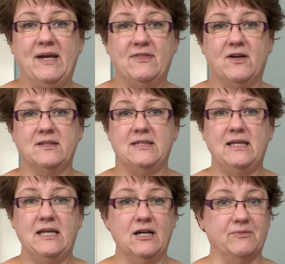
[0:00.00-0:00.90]
my thoughts
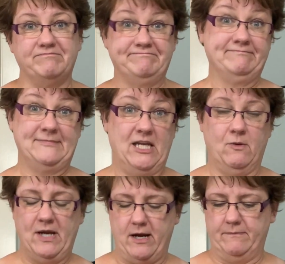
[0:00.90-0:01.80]
in here here
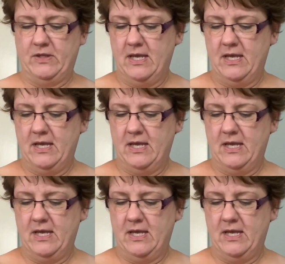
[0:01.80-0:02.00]
we are.